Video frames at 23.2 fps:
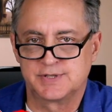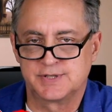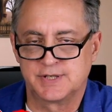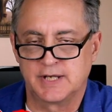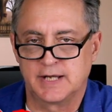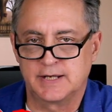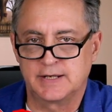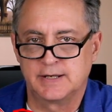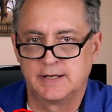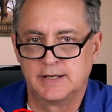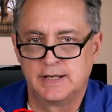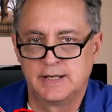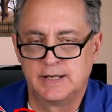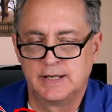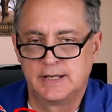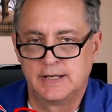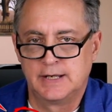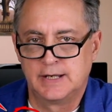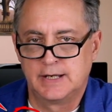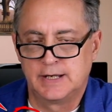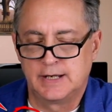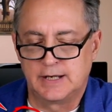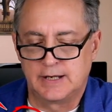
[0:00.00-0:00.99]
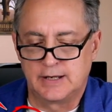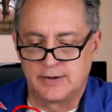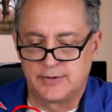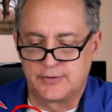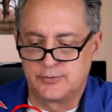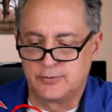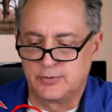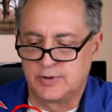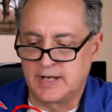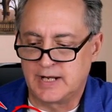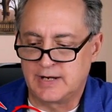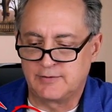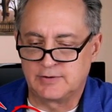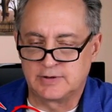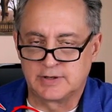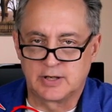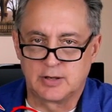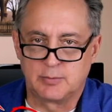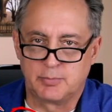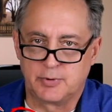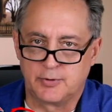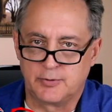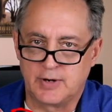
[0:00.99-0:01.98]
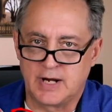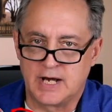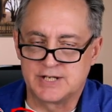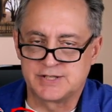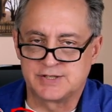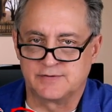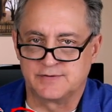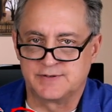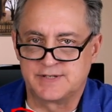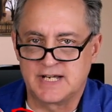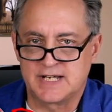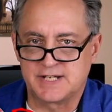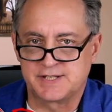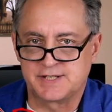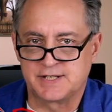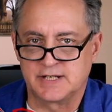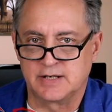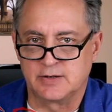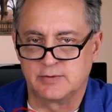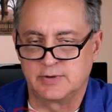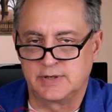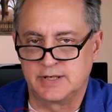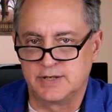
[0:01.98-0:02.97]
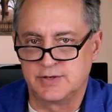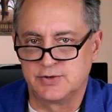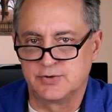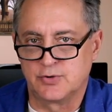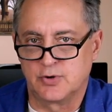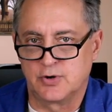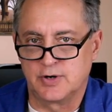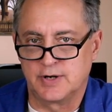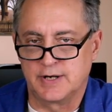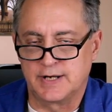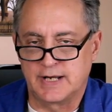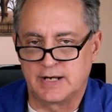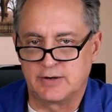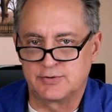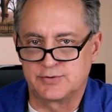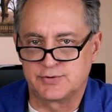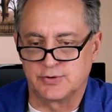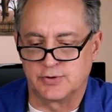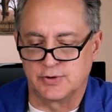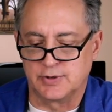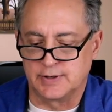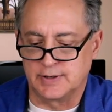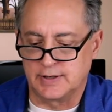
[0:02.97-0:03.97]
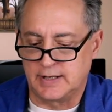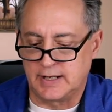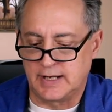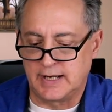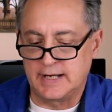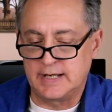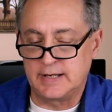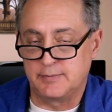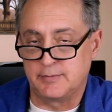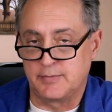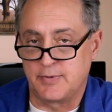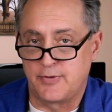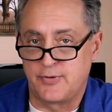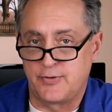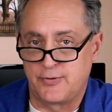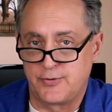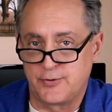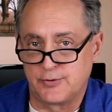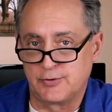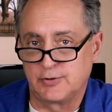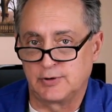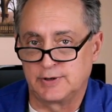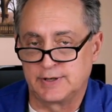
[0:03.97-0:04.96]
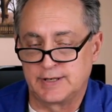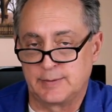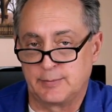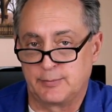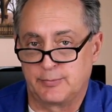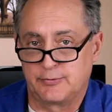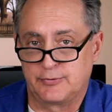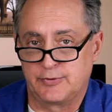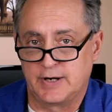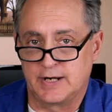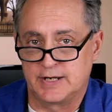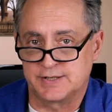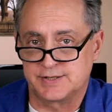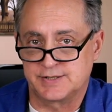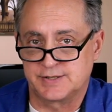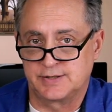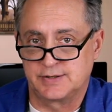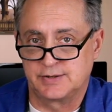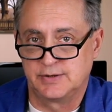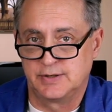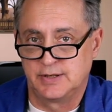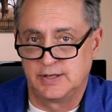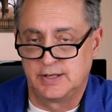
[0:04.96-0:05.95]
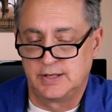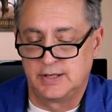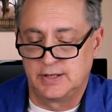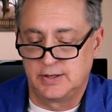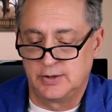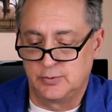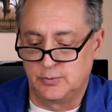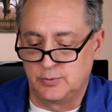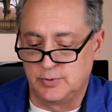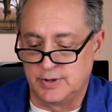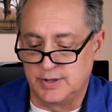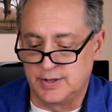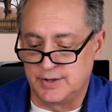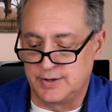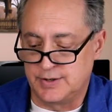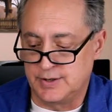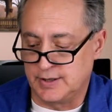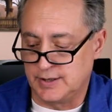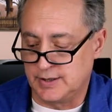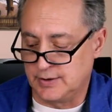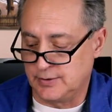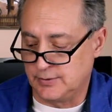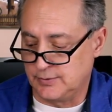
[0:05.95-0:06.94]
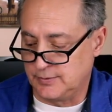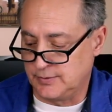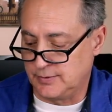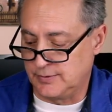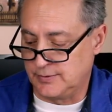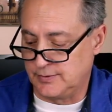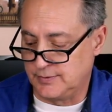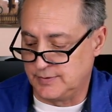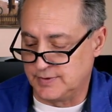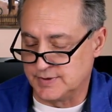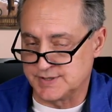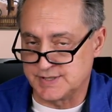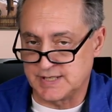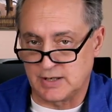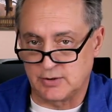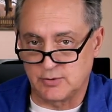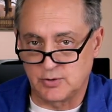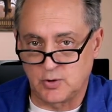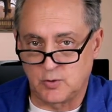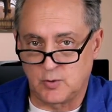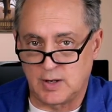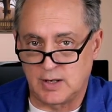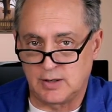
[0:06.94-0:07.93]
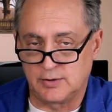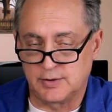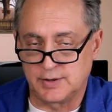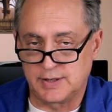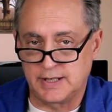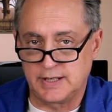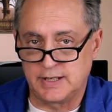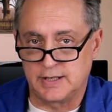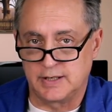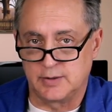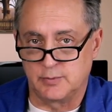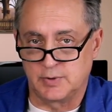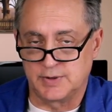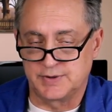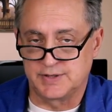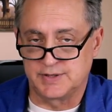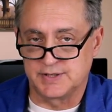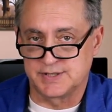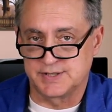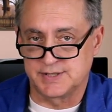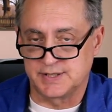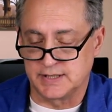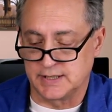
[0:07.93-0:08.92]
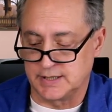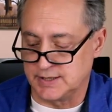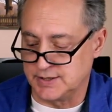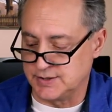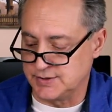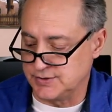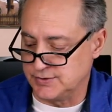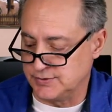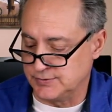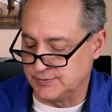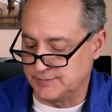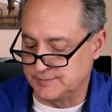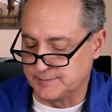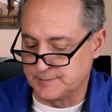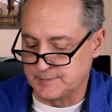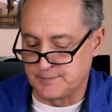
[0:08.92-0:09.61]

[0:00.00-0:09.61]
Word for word: set, uh, through kind of a little barrage of testing, indoor and outdoor, I am thoroughly impressed with uh, the sound quality and what this thing can do.